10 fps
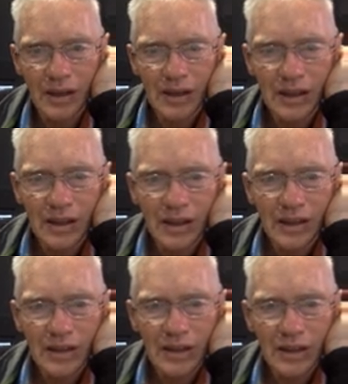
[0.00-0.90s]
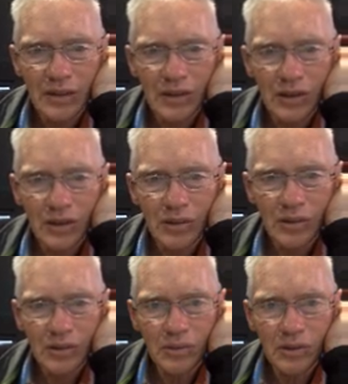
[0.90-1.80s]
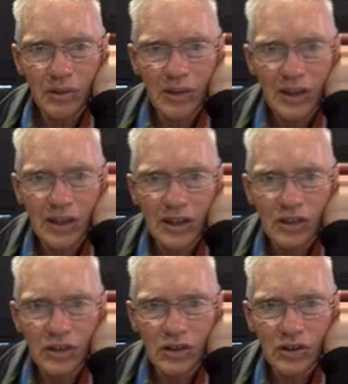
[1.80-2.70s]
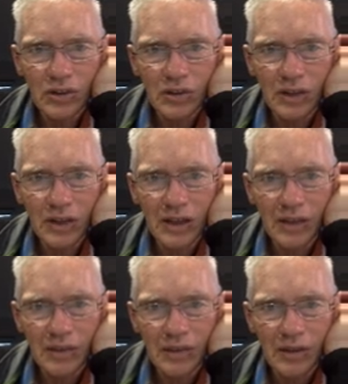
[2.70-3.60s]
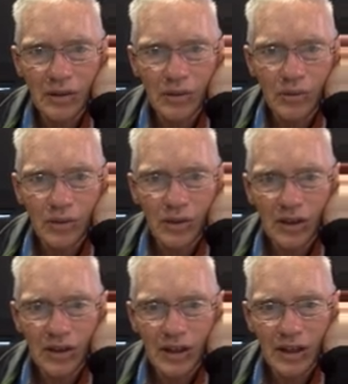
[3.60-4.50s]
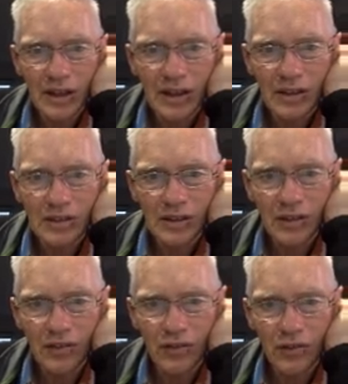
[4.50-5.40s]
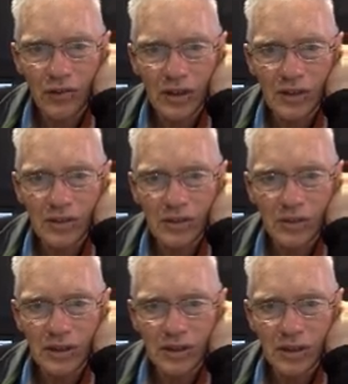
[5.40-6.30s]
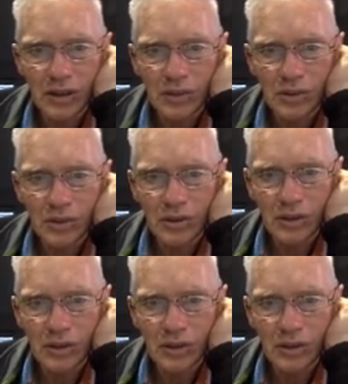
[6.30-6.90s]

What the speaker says: Now again, we're going to multiply each term here with another, so it's 4x squared times 2x